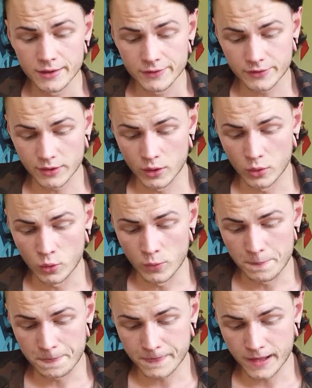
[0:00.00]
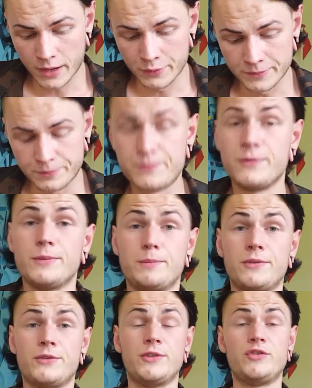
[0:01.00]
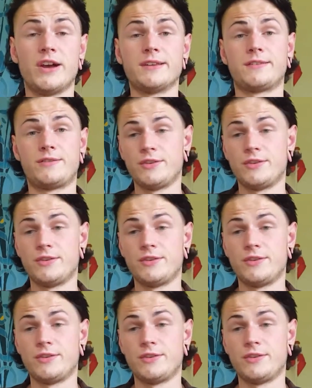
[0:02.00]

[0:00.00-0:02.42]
So I would suggest